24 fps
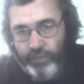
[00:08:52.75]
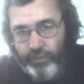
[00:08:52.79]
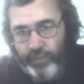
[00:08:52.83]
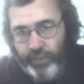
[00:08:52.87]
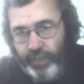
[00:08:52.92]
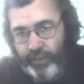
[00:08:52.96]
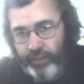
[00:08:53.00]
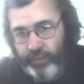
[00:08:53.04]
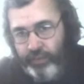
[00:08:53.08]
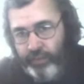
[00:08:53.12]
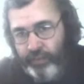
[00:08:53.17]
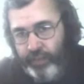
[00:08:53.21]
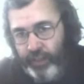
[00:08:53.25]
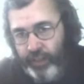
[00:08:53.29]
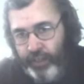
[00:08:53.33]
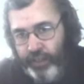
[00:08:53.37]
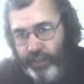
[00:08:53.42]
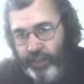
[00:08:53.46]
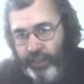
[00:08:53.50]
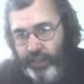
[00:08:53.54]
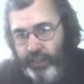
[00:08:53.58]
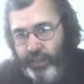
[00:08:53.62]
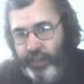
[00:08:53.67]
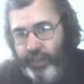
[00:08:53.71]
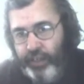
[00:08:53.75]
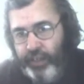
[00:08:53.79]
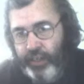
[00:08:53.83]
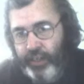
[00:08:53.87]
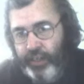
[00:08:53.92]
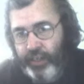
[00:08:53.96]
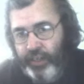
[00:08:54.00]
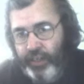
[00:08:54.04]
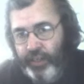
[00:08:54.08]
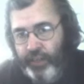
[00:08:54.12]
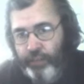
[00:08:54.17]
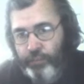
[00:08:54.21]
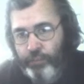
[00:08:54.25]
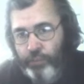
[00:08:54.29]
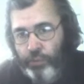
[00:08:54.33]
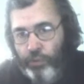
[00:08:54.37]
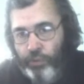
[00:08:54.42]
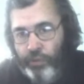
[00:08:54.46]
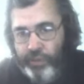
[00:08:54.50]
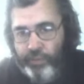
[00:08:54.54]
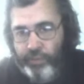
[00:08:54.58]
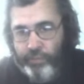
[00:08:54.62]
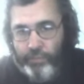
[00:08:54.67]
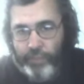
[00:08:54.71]
their
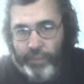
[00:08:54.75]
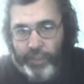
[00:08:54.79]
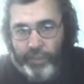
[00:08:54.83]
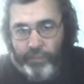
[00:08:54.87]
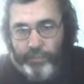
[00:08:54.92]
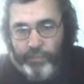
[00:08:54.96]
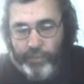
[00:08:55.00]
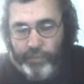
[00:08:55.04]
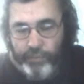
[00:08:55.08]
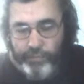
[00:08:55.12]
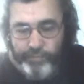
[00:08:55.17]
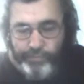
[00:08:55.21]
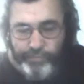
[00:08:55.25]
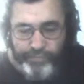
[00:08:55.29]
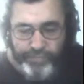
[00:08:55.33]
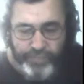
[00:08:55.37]
important people.